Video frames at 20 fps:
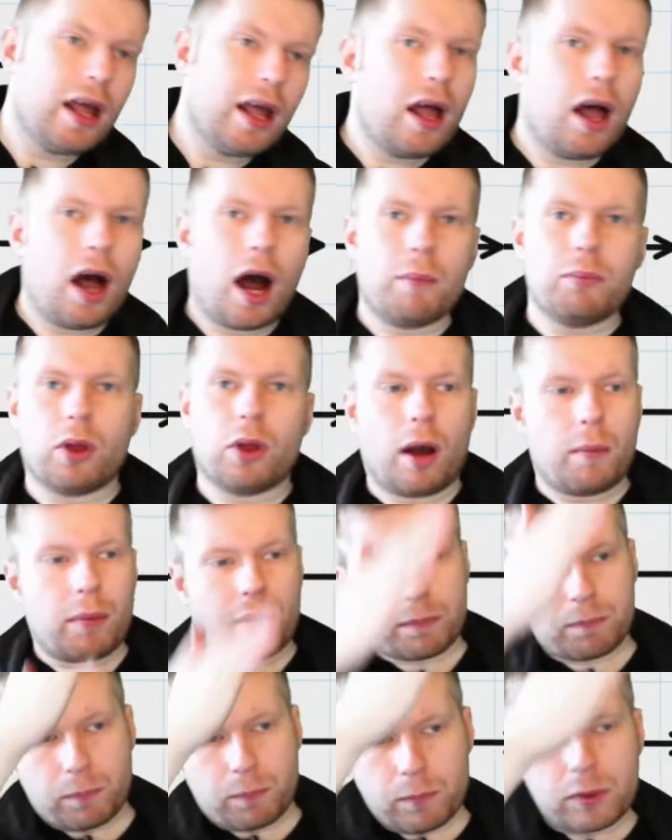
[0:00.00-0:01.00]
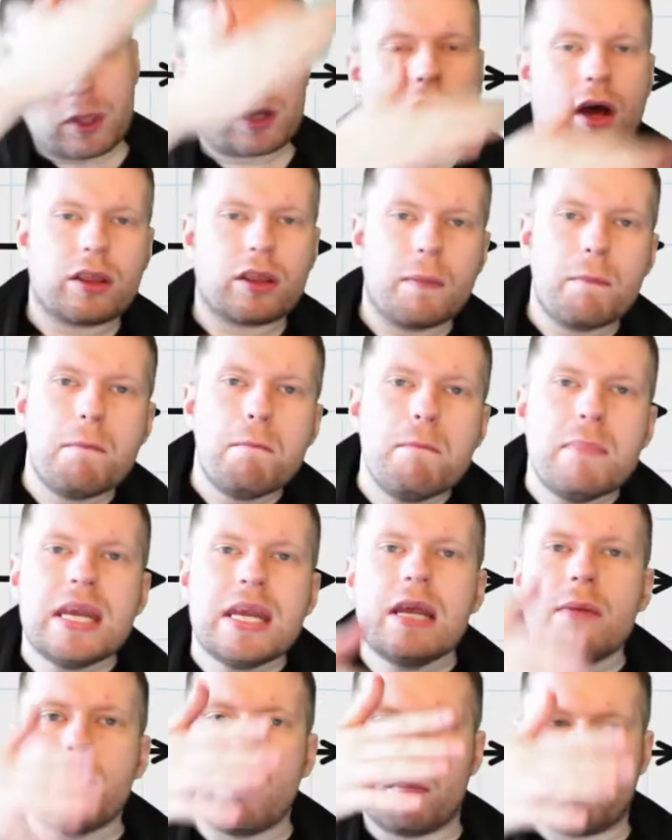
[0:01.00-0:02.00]
I'm at the kind of the
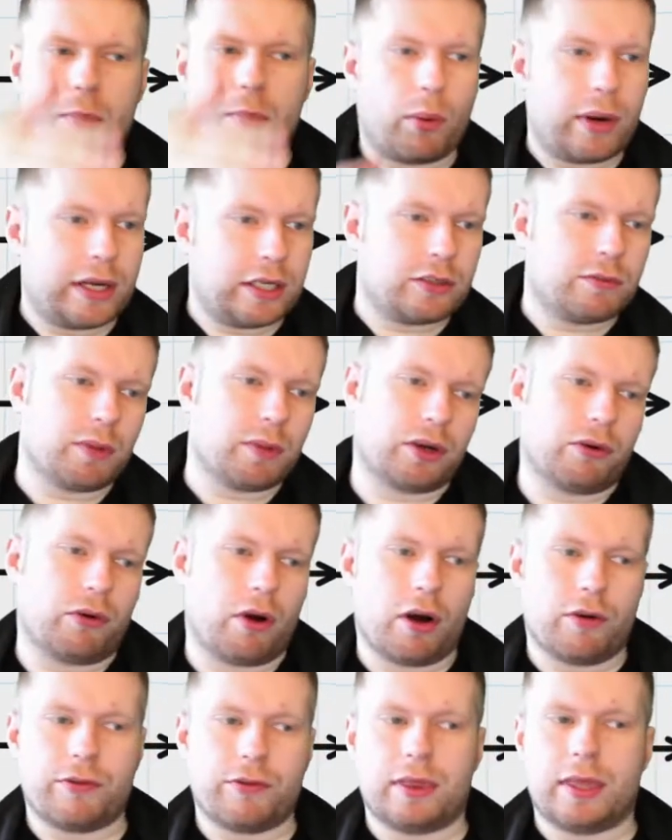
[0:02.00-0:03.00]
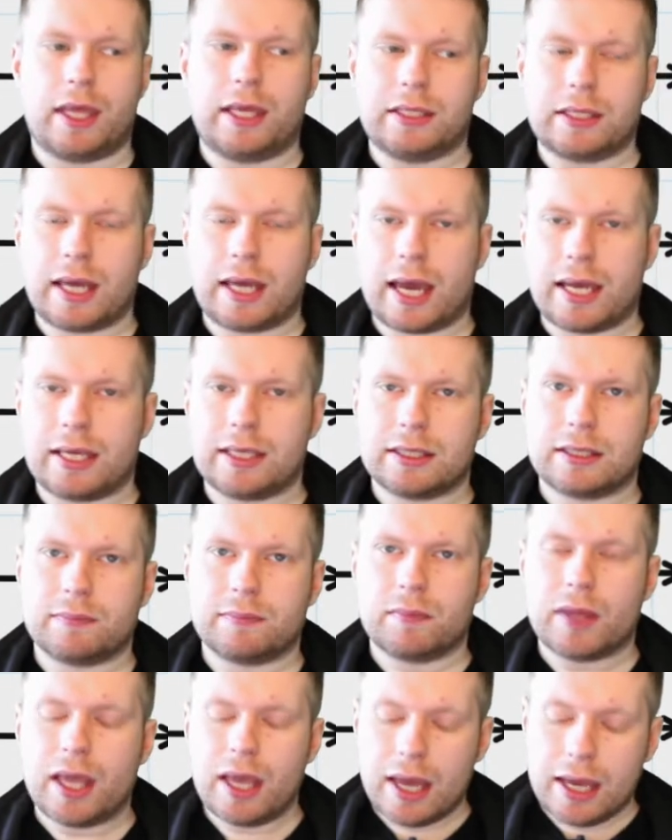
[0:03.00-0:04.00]
minimum point of my graph in this case.
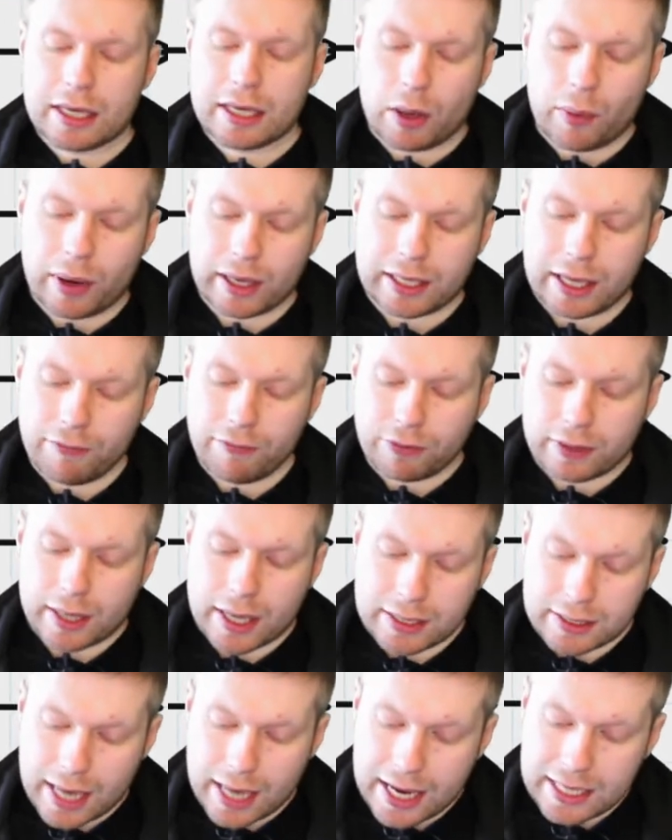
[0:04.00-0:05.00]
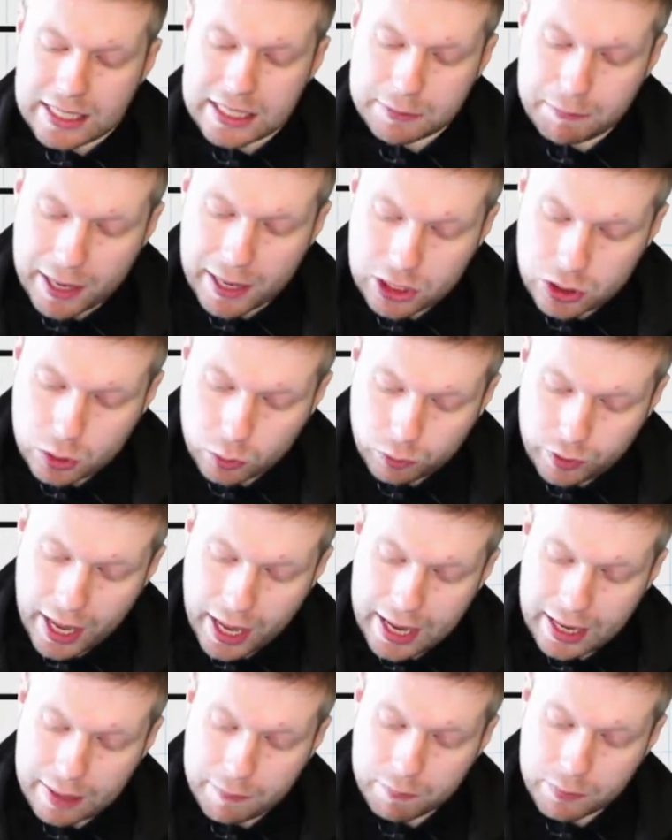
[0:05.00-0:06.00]
Now I give this a special
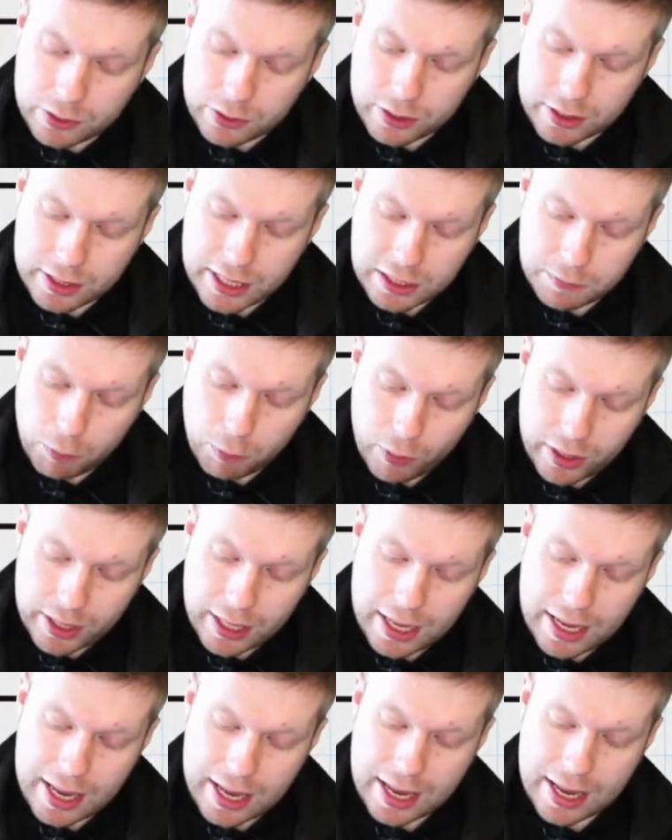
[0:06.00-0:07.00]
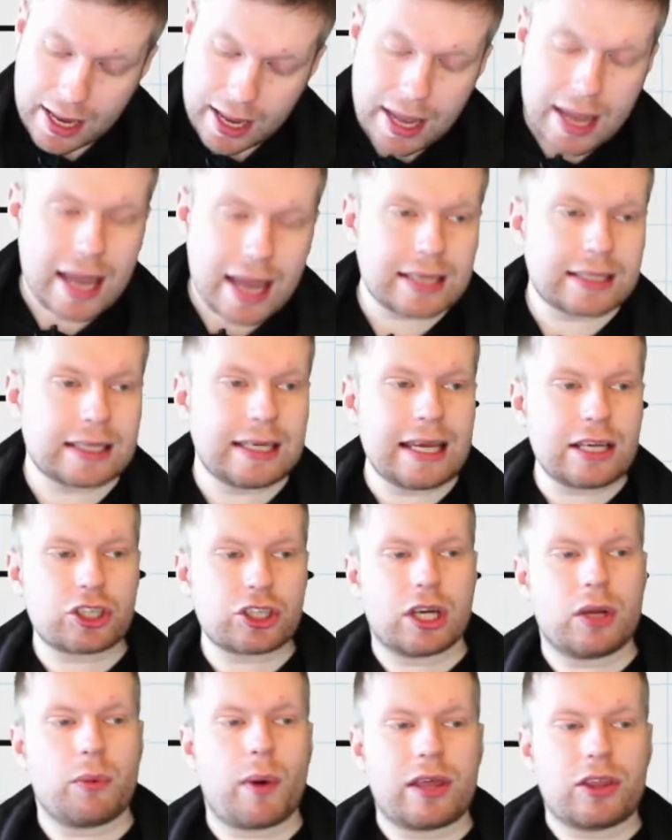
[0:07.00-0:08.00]
name. So this point here is
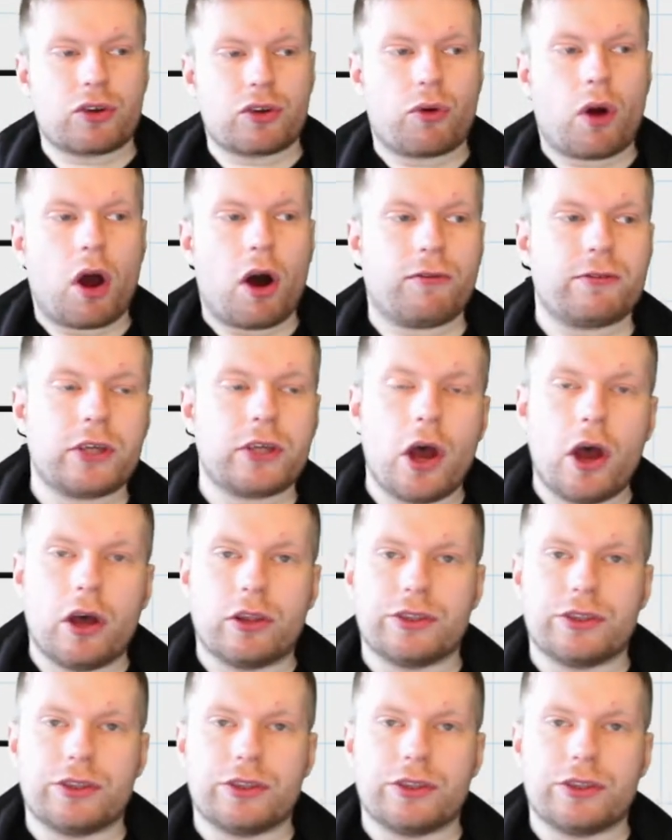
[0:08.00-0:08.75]
literally where the graph turns.